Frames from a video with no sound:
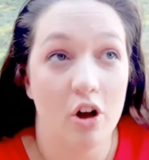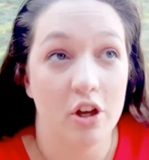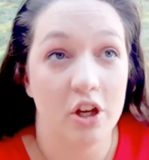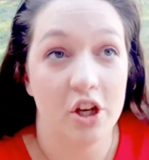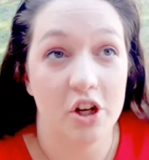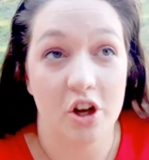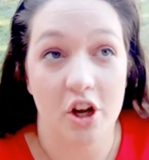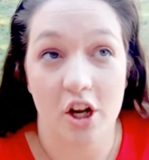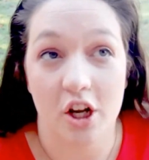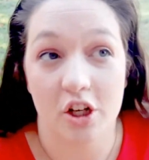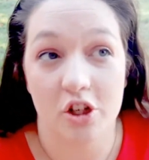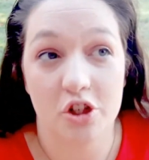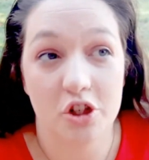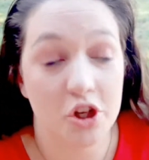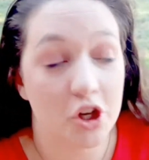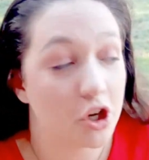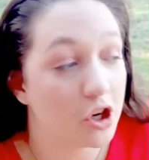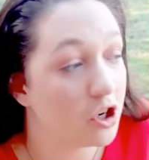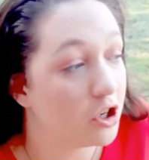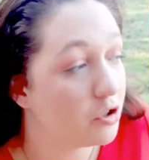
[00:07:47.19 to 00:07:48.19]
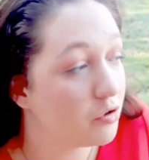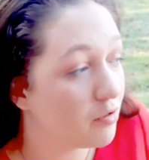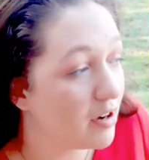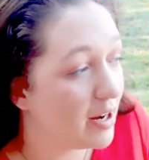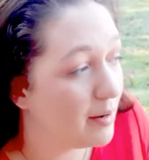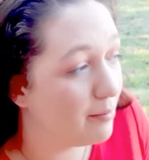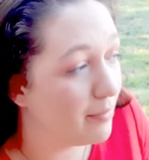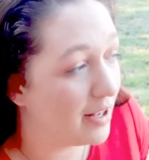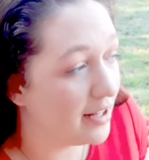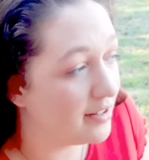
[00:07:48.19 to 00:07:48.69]

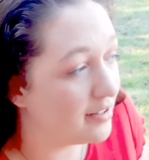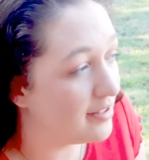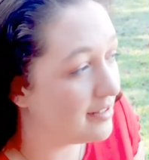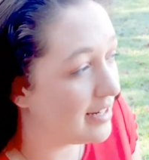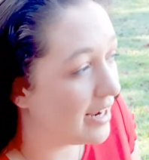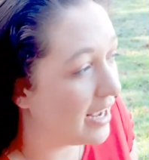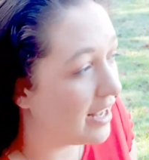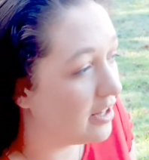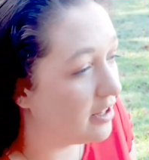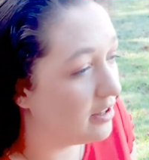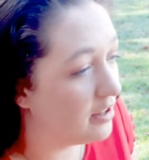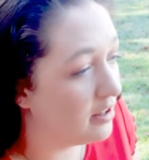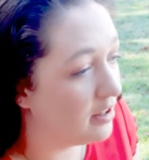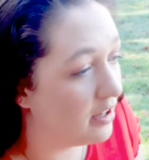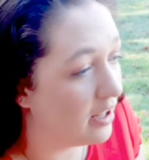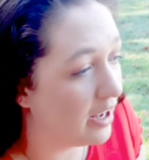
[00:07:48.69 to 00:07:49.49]
2-3 months down